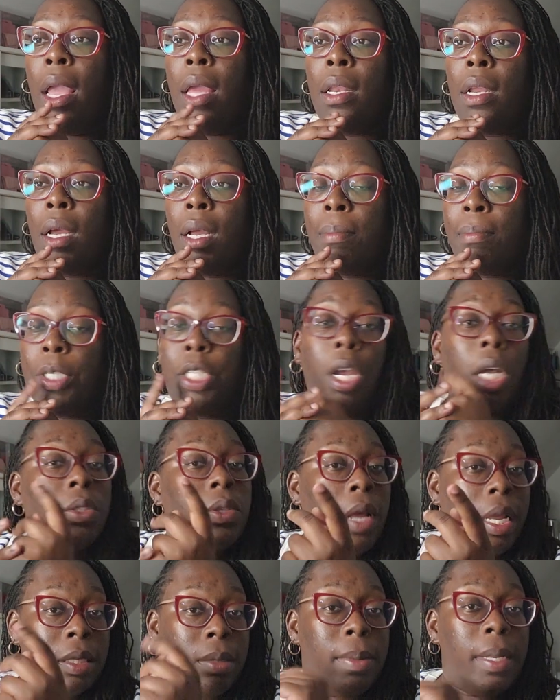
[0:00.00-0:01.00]
And um, she
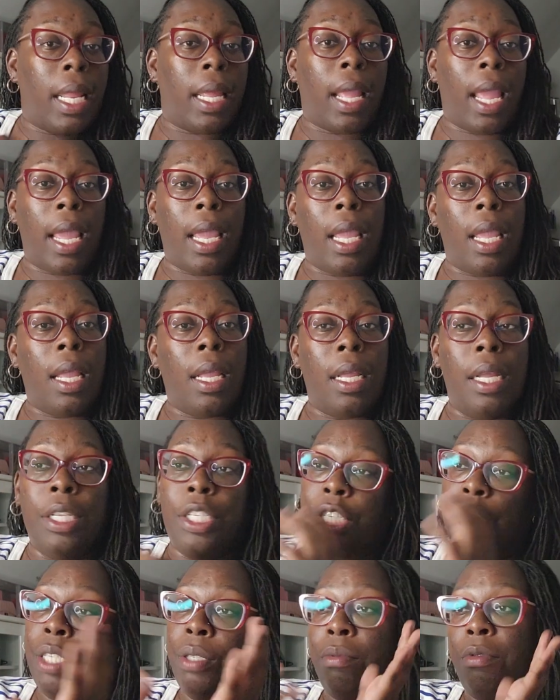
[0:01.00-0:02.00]
also asks Midnight, hey,
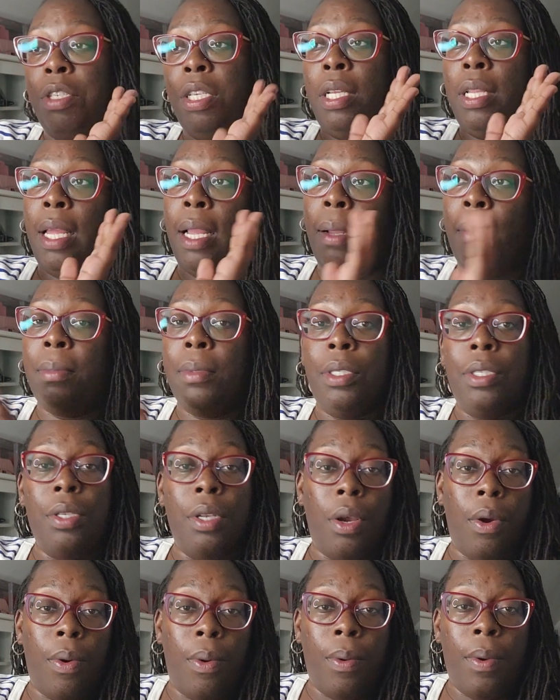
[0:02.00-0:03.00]
and she, she claims,
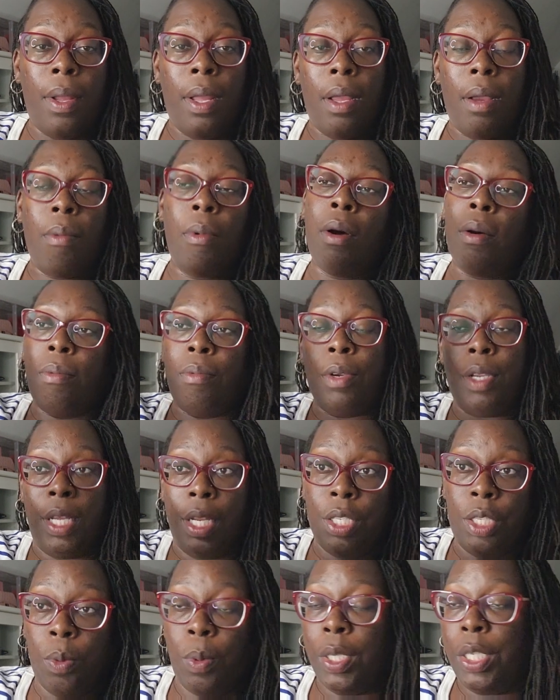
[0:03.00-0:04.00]
you know, well, we'll
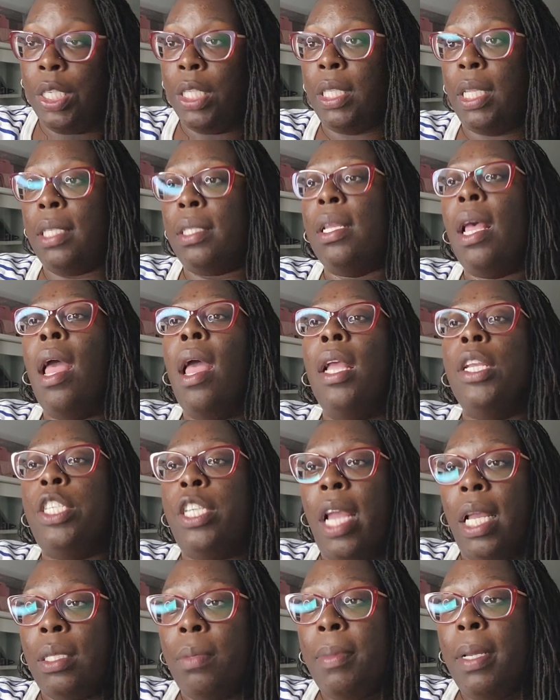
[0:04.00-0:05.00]
get into what she says.
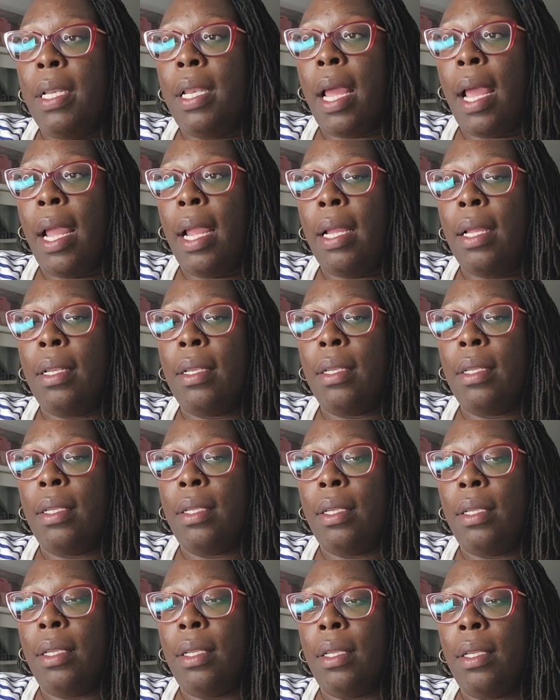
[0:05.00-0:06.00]
She asks Midnight,
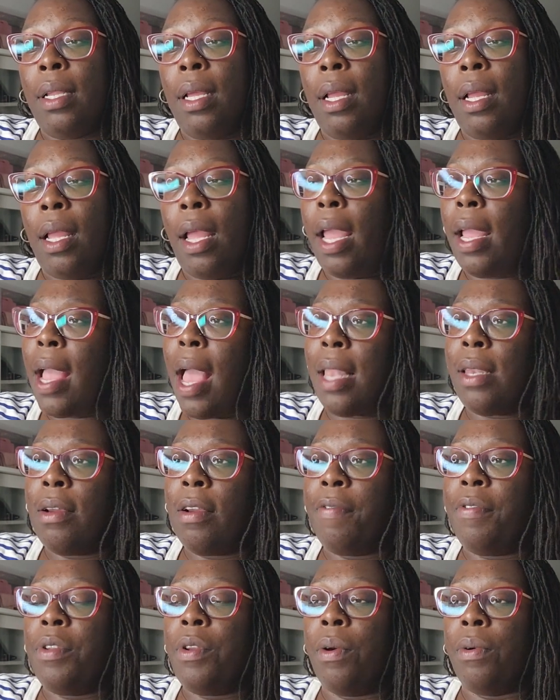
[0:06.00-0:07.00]
hey, how
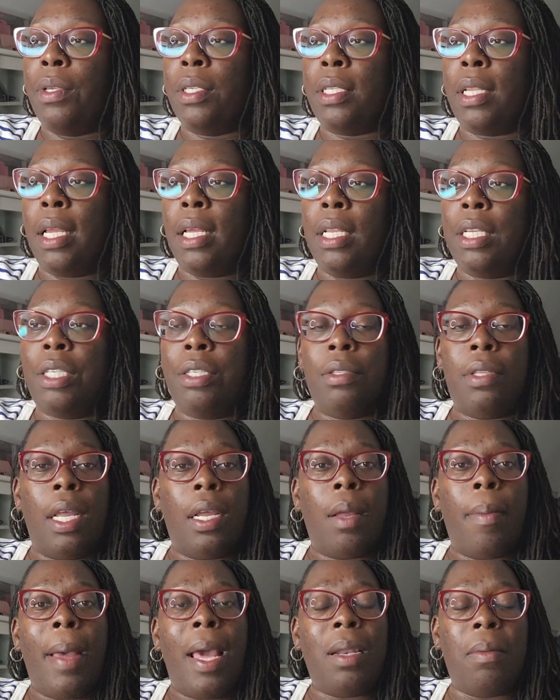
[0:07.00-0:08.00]
long have you known this lady? She's
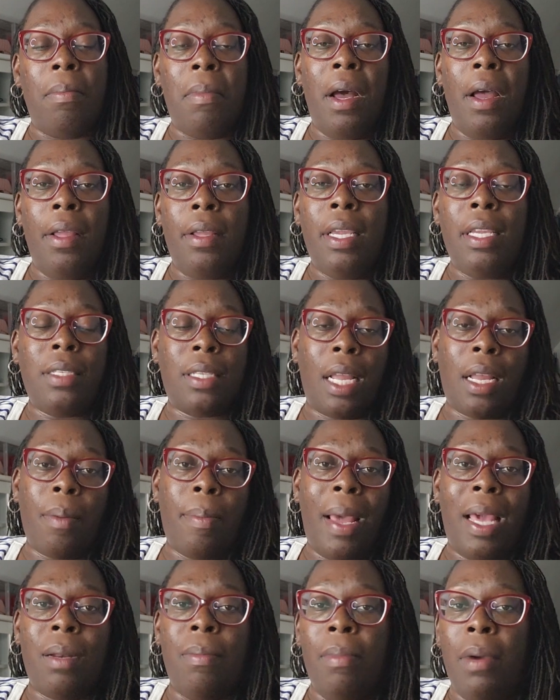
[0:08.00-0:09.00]
like, about a month. He's
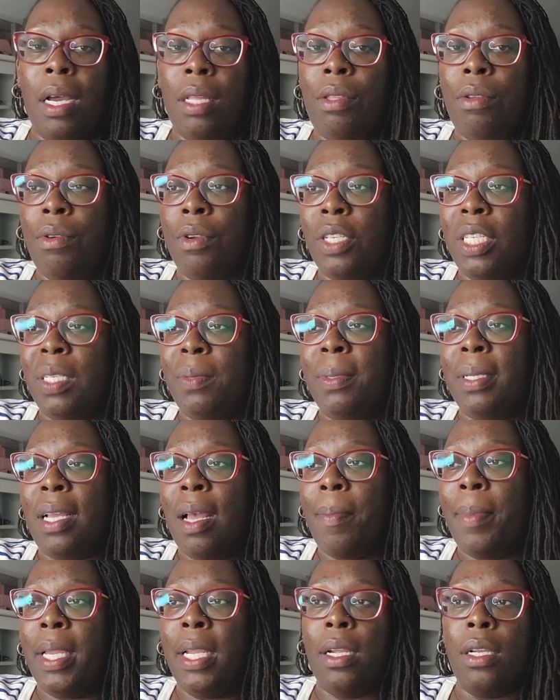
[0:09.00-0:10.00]
like, about a month. You know, she's
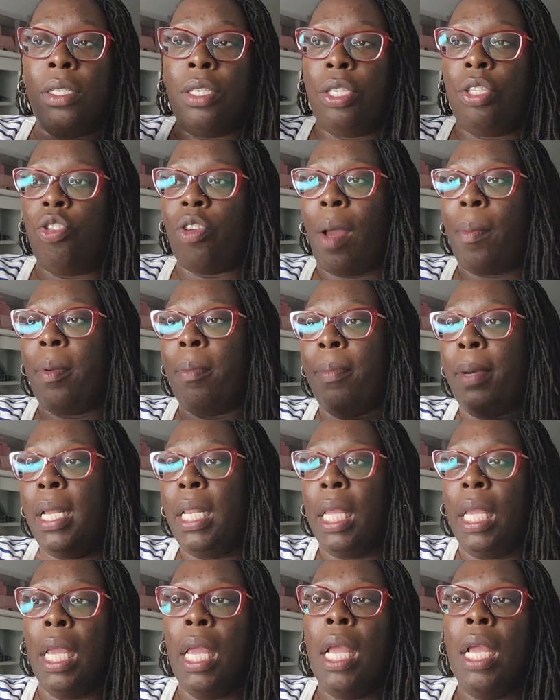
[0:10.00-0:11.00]
been coming here just dropping
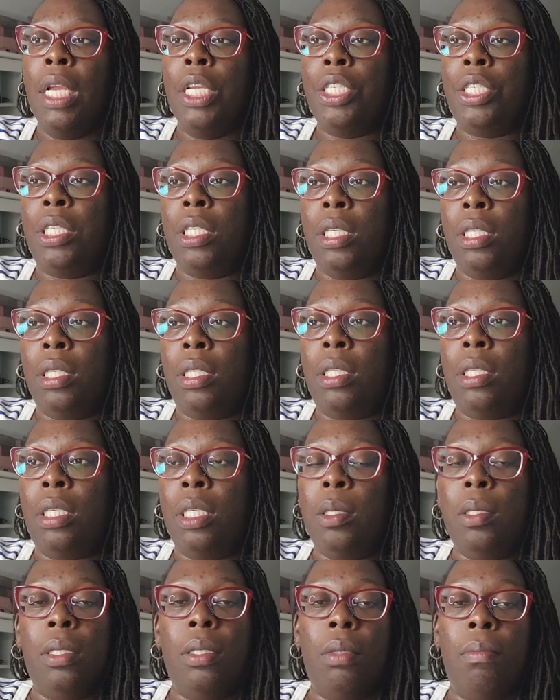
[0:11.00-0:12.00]
money. She's,
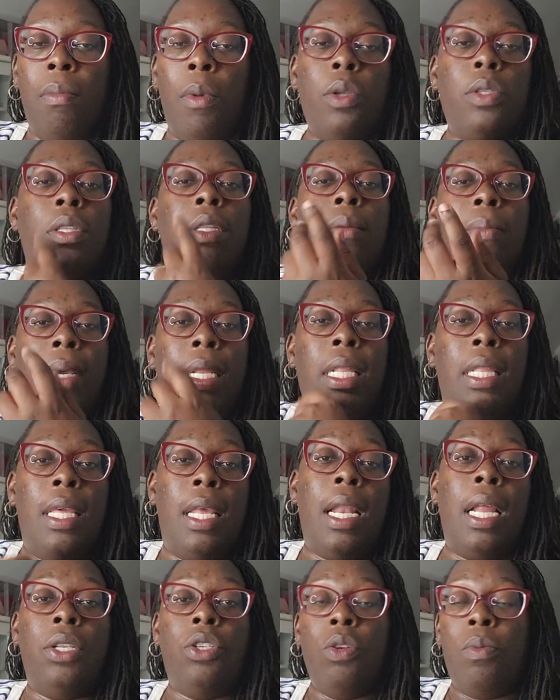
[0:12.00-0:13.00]
she, most of the money
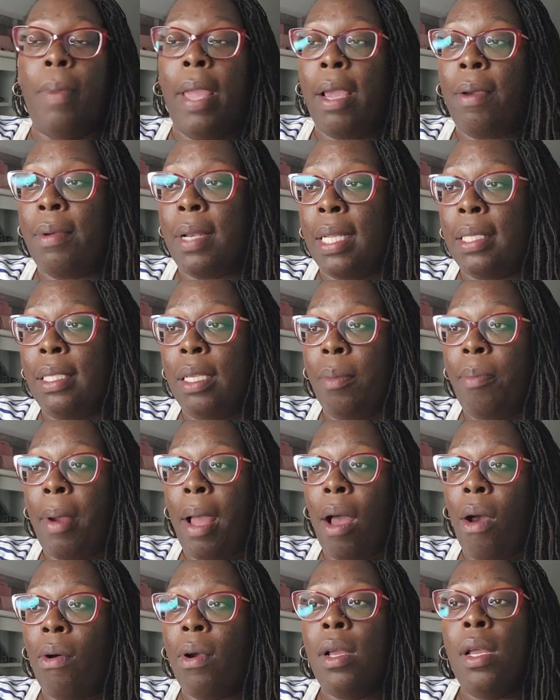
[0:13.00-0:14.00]
that I do make when I
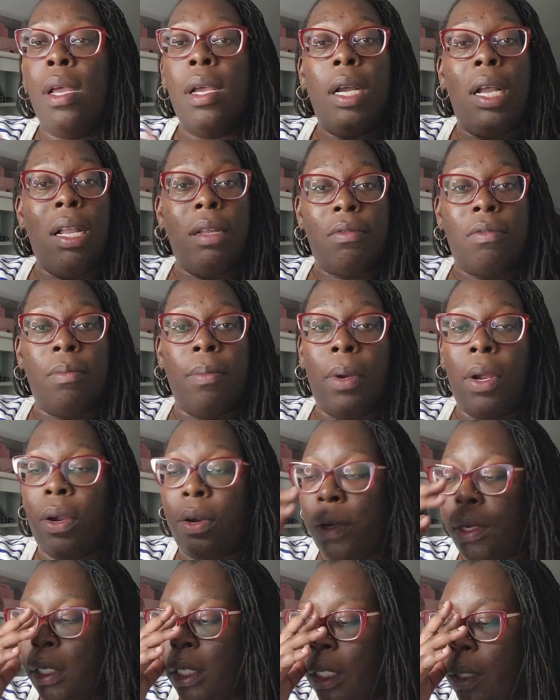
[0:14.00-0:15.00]
tip out comes from
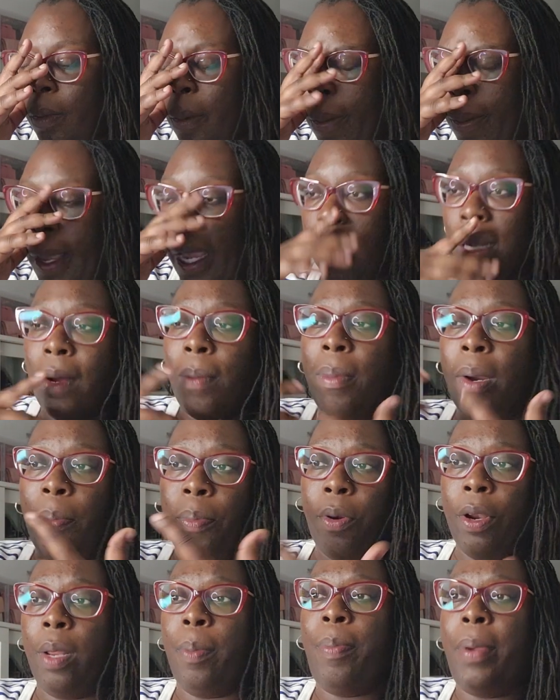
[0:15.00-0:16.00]
her. And she's been paying off
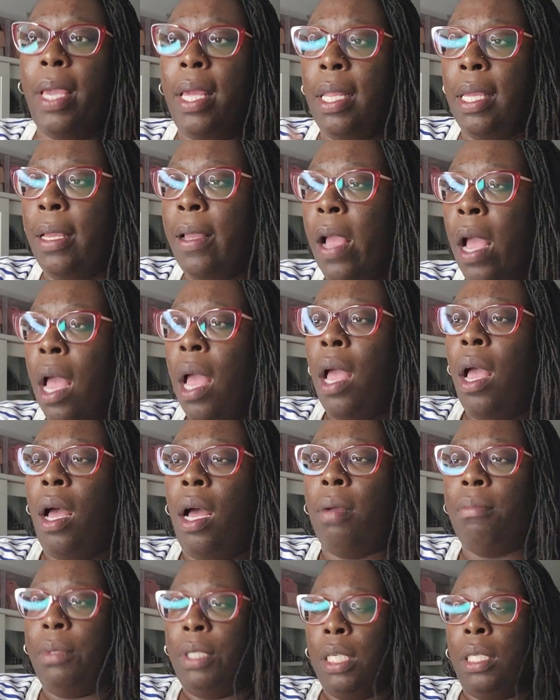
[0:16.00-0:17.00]
a pretty penny
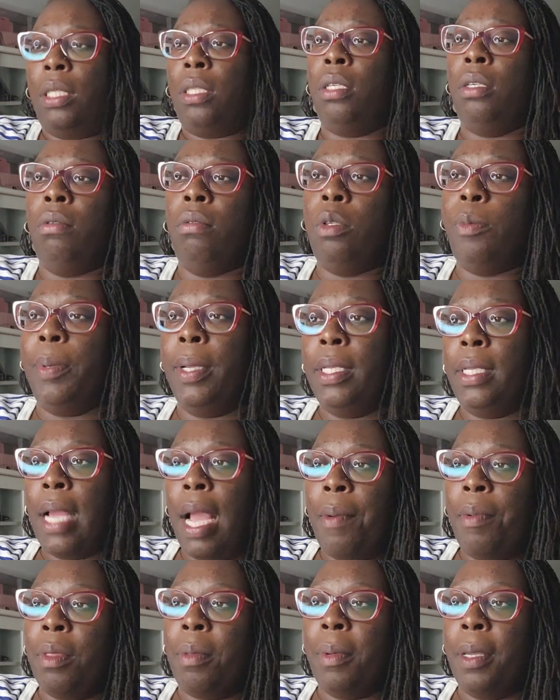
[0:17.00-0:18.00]
um, just to
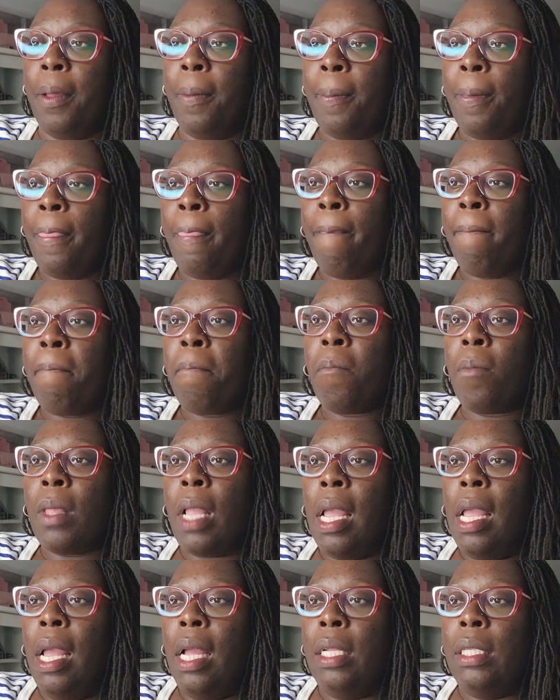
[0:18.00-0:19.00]
spend time with me.
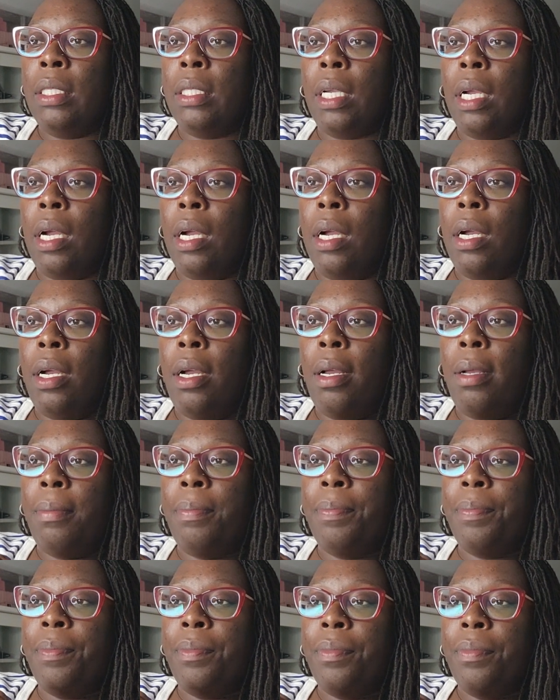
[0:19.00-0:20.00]
And
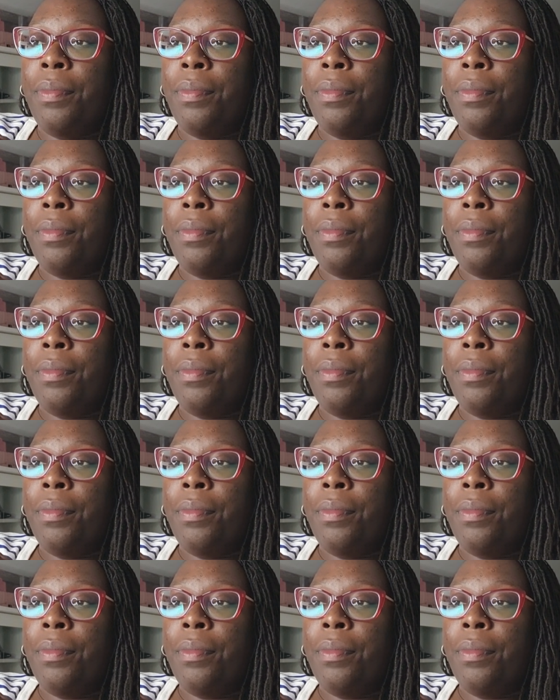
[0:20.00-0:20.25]
um,